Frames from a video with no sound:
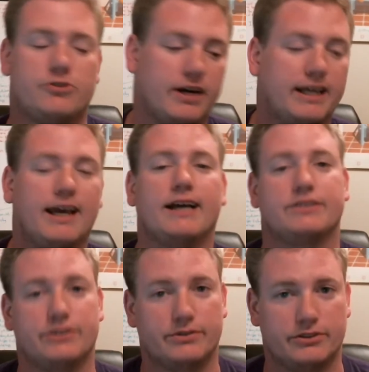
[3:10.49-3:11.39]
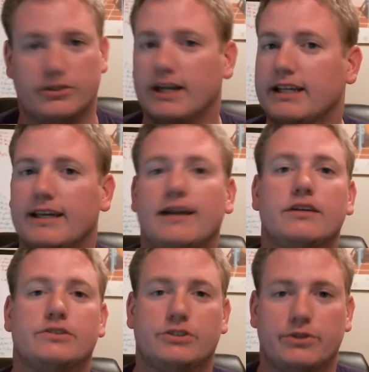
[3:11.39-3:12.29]
try to cast to it. Try to get
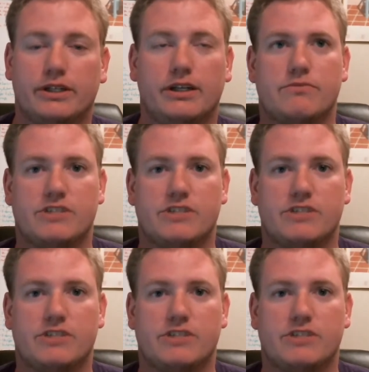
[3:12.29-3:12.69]
out to it.